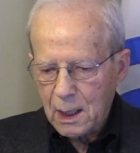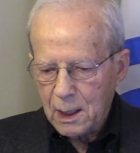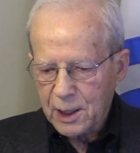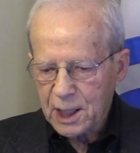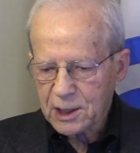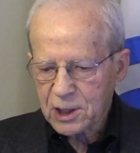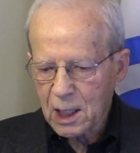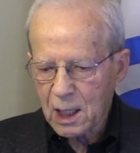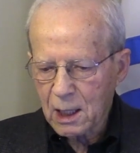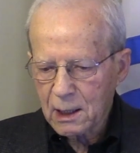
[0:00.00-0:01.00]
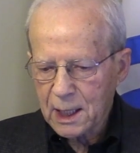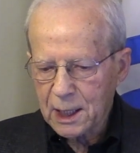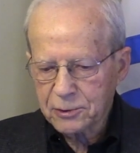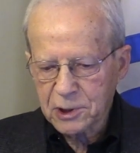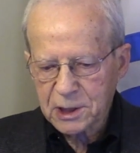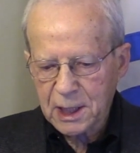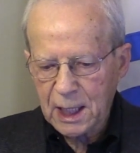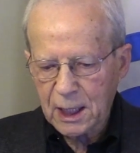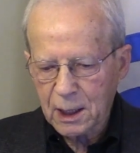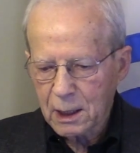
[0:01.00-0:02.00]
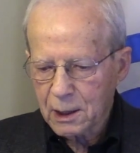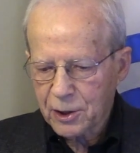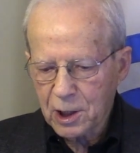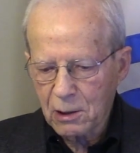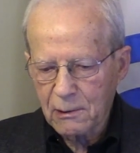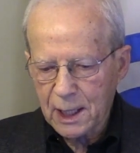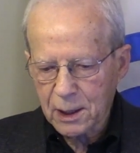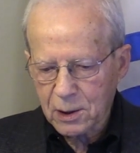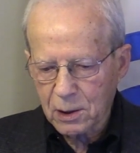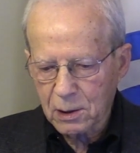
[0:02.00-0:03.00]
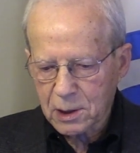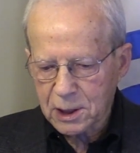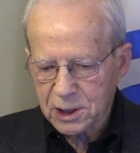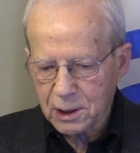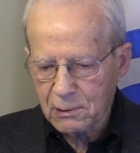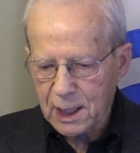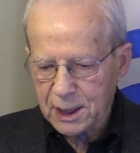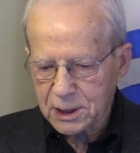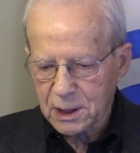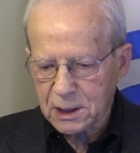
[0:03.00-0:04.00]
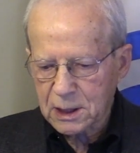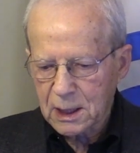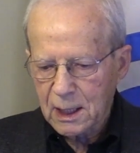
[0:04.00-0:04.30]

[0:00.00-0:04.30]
These are interesting theoretical considerations,